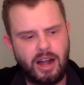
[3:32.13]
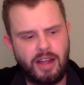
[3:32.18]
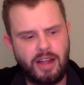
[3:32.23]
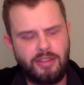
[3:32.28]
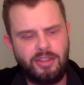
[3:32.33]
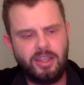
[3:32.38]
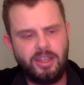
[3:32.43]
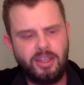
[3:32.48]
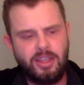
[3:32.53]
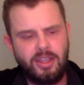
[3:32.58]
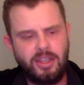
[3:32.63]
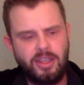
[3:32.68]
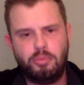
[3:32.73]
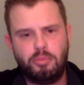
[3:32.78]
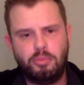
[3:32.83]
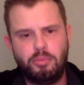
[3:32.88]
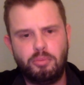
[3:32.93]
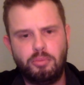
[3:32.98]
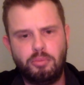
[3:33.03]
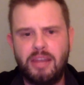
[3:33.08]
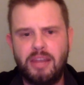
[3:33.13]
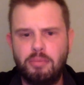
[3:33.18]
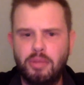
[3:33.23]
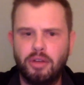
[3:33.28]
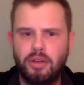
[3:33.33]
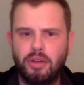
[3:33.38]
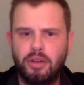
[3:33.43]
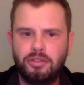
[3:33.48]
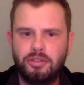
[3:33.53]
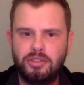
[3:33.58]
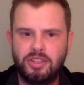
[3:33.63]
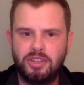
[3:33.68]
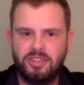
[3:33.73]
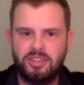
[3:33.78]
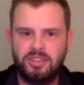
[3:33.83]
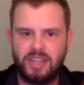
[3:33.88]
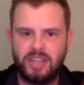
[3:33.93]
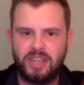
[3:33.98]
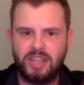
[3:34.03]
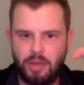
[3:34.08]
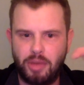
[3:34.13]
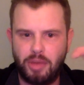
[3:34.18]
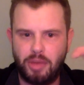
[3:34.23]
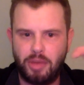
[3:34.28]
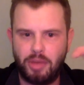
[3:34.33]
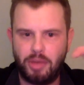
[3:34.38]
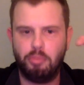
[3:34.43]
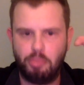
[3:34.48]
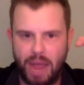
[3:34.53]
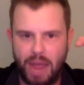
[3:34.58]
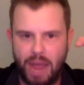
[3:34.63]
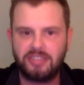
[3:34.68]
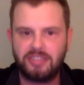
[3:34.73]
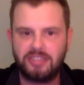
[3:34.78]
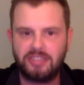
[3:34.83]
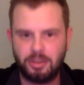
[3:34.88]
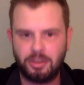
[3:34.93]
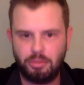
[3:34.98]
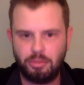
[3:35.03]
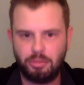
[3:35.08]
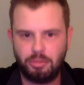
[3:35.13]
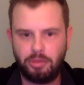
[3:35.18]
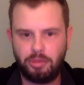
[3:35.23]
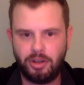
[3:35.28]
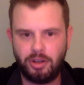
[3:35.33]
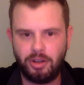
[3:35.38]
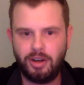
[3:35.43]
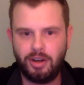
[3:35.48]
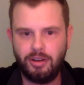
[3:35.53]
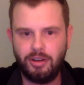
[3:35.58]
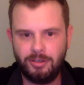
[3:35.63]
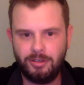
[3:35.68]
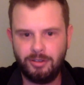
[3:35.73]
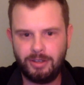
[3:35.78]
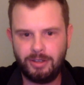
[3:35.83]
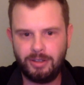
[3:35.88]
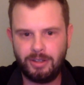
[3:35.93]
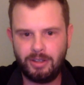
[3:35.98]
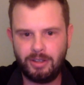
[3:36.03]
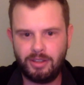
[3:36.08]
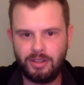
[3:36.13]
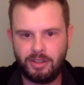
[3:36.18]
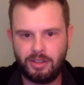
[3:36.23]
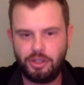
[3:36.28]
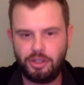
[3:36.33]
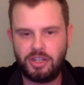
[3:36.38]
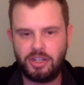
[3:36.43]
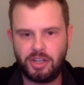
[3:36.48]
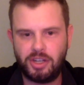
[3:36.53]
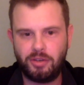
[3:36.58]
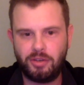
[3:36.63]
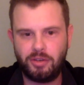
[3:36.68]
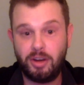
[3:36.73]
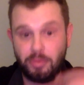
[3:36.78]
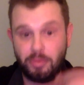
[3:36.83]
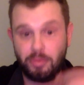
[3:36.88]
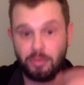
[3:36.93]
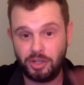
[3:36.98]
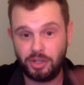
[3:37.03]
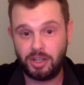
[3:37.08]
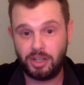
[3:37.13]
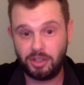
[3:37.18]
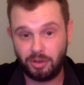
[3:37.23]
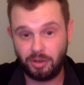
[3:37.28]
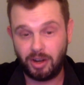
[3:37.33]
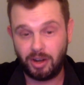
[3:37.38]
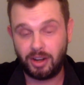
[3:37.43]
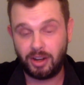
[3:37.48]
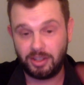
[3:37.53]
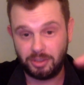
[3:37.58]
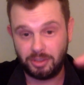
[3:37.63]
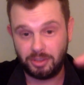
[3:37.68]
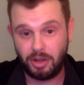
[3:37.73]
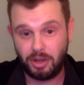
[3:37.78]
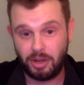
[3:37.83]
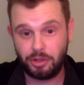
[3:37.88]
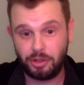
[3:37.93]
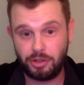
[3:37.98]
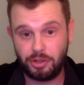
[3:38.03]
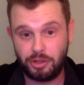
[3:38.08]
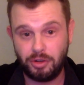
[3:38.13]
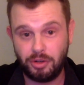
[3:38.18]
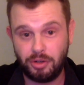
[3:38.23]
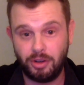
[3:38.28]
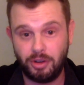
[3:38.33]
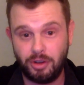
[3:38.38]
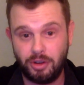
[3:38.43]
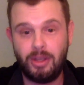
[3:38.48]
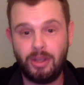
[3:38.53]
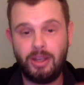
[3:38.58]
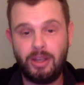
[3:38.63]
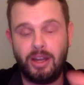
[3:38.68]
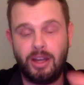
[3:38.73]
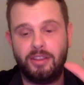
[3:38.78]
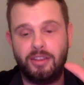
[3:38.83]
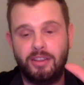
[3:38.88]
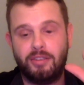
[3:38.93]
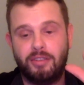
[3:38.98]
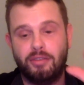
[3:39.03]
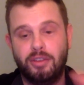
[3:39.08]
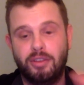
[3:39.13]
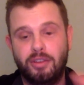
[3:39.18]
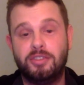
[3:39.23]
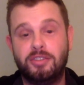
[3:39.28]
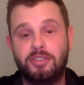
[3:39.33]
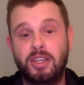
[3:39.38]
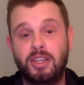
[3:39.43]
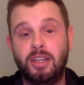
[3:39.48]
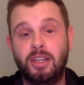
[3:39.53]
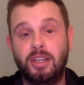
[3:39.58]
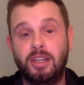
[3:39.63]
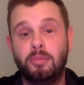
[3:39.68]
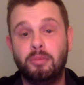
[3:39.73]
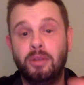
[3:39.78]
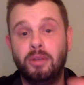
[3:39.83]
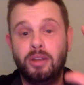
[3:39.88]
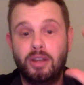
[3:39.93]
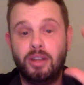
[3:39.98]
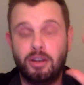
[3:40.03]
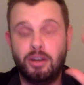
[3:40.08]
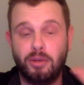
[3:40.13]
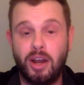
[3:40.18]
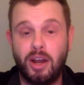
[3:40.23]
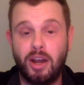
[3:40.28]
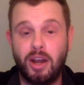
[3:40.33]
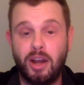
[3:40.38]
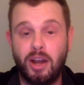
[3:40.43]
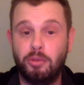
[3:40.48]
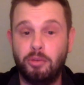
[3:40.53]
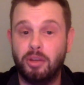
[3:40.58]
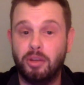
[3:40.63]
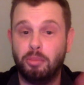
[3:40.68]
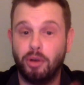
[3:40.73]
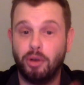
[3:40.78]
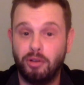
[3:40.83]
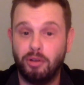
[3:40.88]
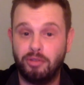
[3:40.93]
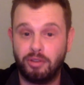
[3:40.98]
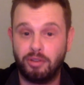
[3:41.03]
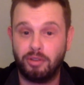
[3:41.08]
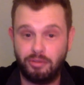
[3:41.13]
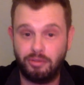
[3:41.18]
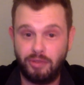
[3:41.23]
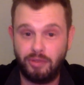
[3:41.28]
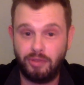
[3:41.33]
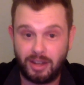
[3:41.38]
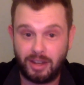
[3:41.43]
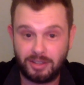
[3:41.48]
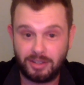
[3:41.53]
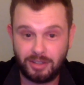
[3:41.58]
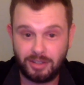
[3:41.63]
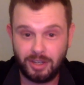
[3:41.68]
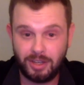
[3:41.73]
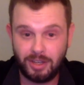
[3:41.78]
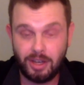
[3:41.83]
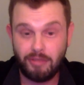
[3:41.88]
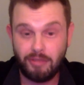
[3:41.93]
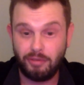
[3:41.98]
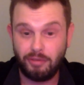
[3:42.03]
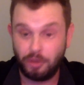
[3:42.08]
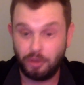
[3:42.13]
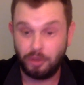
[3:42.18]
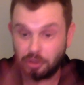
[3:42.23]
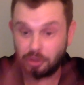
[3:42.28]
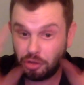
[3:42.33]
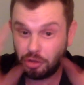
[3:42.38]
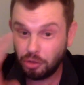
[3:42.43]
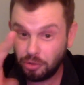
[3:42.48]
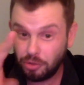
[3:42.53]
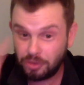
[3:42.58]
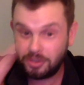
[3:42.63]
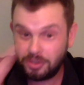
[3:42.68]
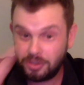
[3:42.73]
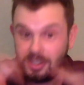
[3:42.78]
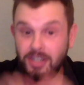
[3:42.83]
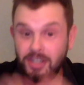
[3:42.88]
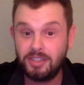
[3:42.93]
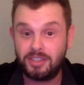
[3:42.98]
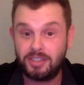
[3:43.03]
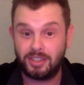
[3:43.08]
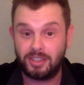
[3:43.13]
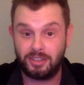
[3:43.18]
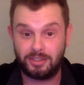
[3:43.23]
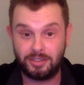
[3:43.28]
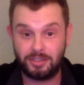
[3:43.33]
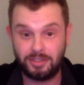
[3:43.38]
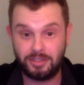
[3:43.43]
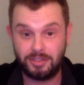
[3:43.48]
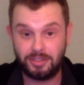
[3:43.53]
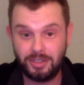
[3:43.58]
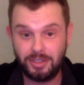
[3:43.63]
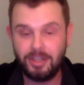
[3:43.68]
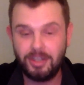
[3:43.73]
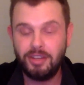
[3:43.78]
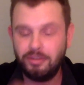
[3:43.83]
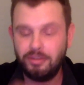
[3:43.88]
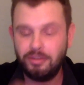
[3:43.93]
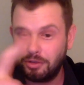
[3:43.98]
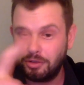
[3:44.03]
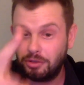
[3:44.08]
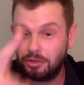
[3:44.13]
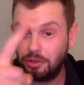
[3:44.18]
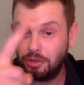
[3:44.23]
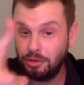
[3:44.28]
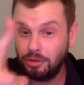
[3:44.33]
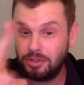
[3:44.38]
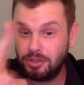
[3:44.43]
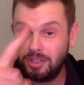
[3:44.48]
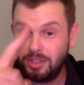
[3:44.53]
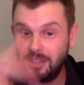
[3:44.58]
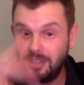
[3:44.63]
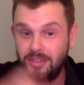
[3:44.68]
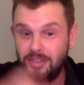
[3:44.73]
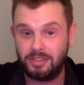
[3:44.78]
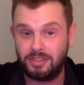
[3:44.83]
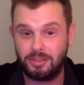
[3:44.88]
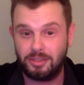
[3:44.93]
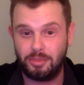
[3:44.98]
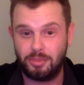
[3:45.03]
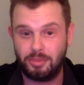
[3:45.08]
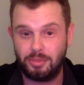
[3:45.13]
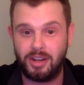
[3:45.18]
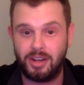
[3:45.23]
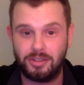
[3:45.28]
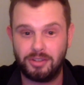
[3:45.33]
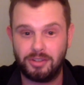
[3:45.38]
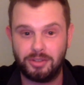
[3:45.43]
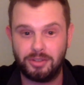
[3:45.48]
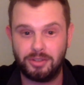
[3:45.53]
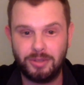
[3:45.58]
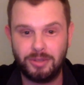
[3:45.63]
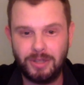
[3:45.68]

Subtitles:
think Patty Mills is a better basketball player than J.J. Redick, but J.J. Redick is a better shooter. And I think for this team, Redick would be a perfect fit for 2 seasons. For 2 seasons, mind you.